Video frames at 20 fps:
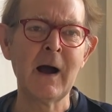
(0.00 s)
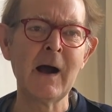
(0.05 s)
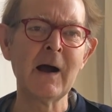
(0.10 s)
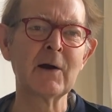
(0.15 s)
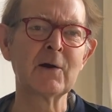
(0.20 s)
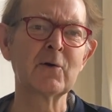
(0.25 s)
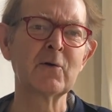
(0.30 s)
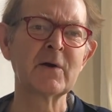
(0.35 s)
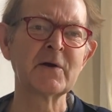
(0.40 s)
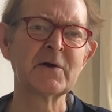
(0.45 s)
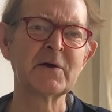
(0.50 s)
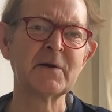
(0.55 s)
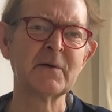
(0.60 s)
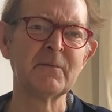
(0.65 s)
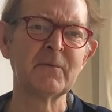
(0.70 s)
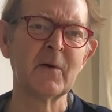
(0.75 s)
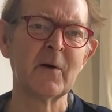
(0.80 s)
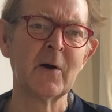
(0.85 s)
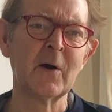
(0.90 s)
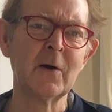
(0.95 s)

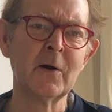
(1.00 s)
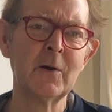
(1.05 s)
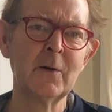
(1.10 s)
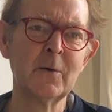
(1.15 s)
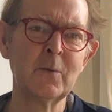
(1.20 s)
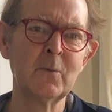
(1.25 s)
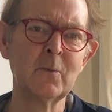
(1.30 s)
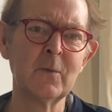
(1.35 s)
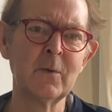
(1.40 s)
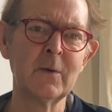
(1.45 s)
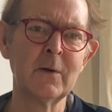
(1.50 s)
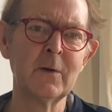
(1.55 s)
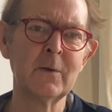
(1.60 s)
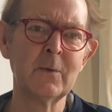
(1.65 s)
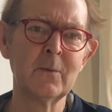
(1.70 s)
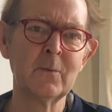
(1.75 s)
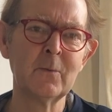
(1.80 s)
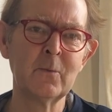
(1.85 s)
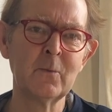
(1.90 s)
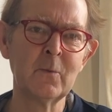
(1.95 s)
Christopher,
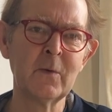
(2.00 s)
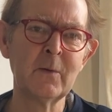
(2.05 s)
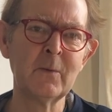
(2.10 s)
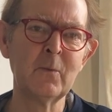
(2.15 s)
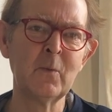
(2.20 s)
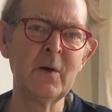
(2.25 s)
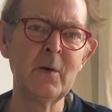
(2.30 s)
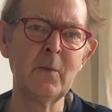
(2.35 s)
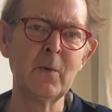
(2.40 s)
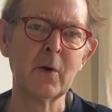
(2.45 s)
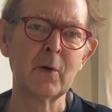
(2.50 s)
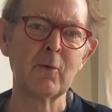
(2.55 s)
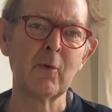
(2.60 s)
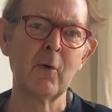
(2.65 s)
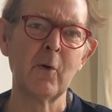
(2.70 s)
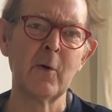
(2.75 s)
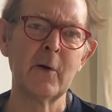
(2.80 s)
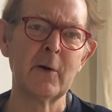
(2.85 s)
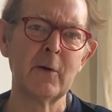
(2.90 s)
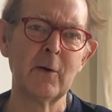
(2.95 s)
when we were
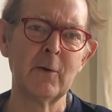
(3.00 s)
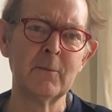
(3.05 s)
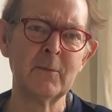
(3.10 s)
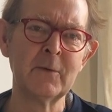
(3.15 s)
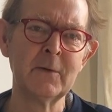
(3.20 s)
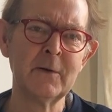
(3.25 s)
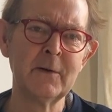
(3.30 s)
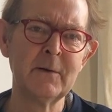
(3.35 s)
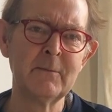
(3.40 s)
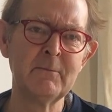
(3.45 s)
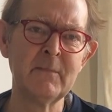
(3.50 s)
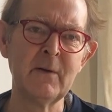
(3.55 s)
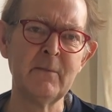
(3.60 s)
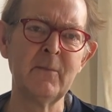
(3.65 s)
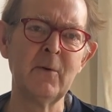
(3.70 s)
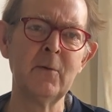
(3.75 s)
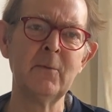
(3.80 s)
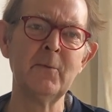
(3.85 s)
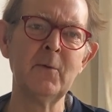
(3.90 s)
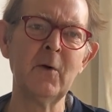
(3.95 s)
growing up, my
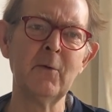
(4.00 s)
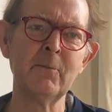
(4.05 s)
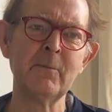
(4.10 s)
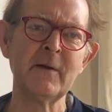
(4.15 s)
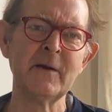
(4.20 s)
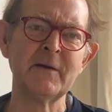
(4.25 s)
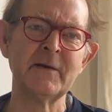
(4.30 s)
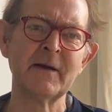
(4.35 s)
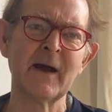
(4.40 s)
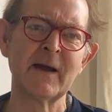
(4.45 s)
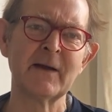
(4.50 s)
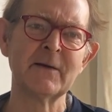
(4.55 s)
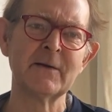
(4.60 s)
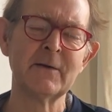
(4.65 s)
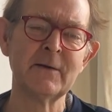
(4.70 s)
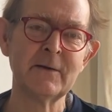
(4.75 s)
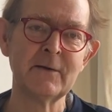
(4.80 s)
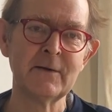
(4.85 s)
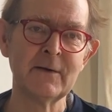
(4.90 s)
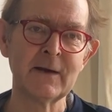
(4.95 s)
mum loved me dad
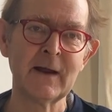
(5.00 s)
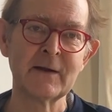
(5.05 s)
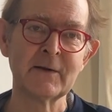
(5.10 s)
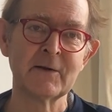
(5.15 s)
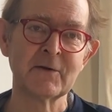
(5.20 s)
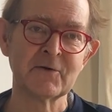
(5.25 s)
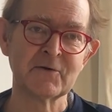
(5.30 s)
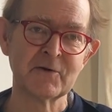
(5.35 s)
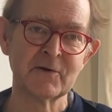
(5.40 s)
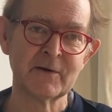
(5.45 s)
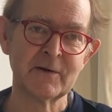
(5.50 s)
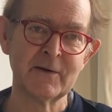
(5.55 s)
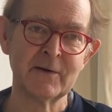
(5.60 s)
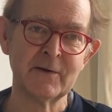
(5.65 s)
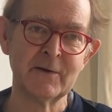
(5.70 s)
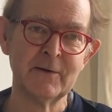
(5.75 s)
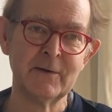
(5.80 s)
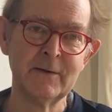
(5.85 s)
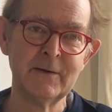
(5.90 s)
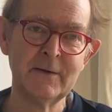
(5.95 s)
in Lancashire, you know,
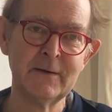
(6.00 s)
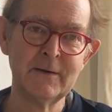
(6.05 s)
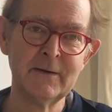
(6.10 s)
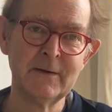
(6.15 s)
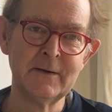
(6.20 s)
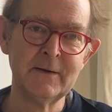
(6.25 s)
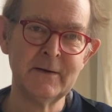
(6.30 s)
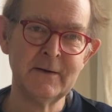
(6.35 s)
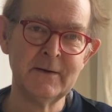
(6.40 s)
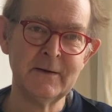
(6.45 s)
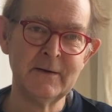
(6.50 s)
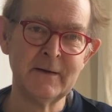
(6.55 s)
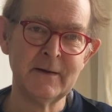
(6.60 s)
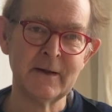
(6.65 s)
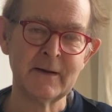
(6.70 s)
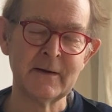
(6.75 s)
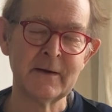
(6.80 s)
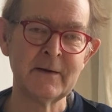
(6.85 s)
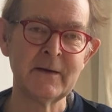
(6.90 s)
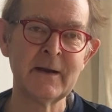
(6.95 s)
and
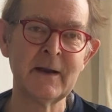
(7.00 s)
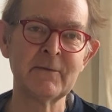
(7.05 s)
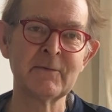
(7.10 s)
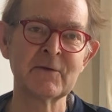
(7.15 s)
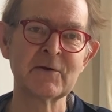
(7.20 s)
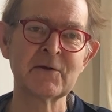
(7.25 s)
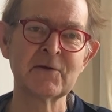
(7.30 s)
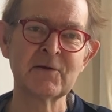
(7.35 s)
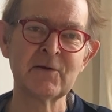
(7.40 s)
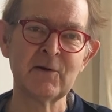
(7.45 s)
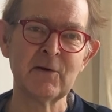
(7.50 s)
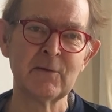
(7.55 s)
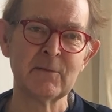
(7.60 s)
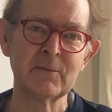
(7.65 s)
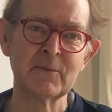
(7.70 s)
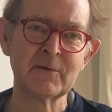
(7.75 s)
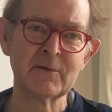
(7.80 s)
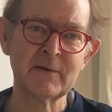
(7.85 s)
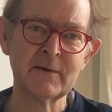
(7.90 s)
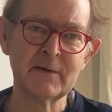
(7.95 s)
it never
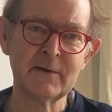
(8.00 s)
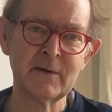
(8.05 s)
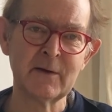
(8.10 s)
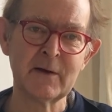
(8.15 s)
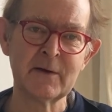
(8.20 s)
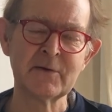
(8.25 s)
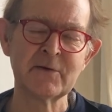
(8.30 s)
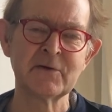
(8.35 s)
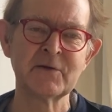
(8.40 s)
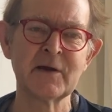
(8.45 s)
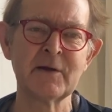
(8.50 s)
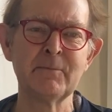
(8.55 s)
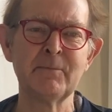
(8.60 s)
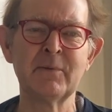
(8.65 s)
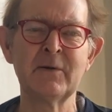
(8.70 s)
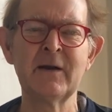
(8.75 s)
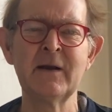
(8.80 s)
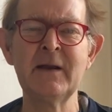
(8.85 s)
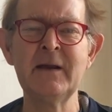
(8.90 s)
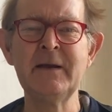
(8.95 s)
stopped. I used to say,
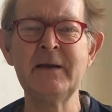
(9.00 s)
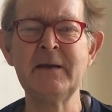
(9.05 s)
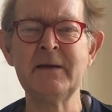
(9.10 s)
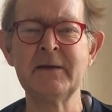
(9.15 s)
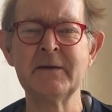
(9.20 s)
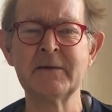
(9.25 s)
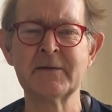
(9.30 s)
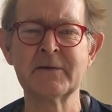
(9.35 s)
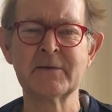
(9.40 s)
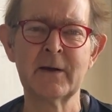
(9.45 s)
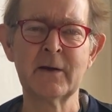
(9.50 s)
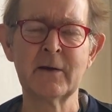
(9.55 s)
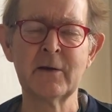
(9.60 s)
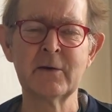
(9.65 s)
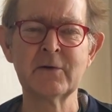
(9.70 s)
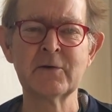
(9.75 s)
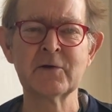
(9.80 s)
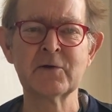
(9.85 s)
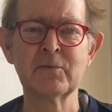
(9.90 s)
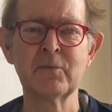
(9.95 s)
please, can I
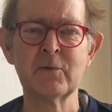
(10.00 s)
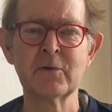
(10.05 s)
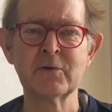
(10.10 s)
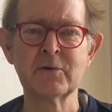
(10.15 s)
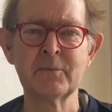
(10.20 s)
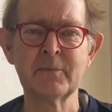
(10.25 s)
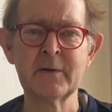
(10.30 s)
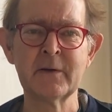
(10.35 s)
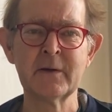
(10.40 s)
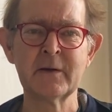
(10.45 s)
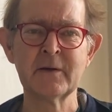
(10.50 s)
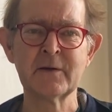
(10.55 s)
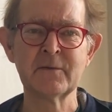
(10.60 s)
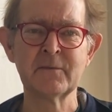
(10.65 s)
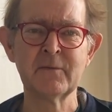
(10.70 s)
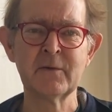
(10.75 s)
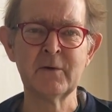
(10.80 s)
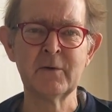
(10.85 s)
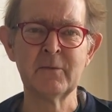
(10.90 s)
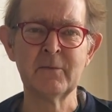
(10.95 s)
just watch a bit of this
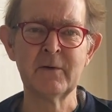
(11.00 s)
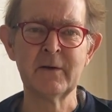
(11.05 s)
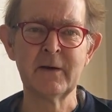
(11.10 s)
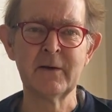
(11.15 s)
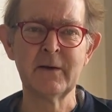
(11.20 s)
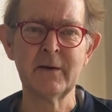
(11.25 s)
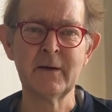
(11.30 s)
film?